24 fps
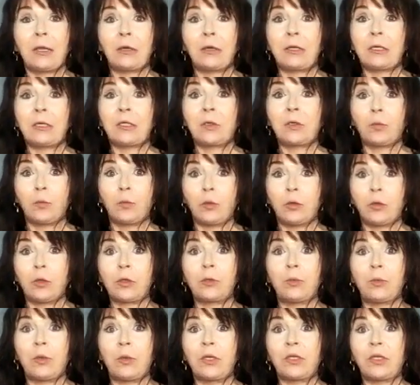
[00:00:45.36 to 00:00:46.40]
that it's
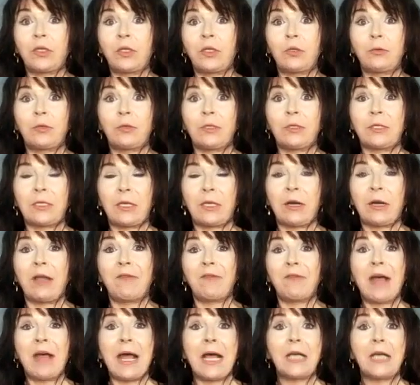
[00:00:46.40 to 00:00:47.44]
worked with the students that
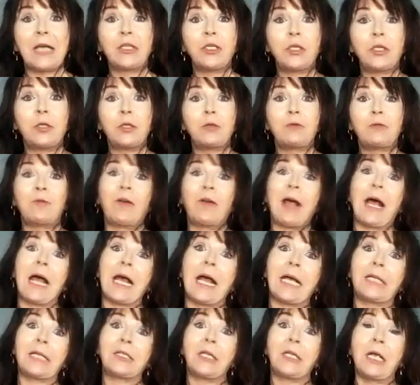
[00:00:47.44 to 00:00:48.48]
I've had who've
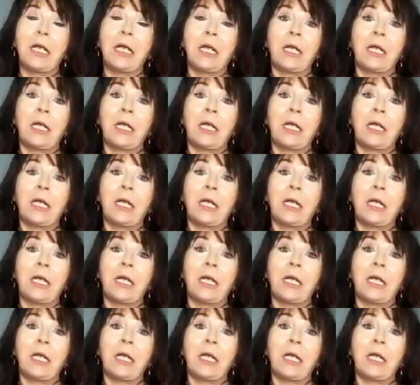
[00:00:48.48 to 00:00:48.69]
had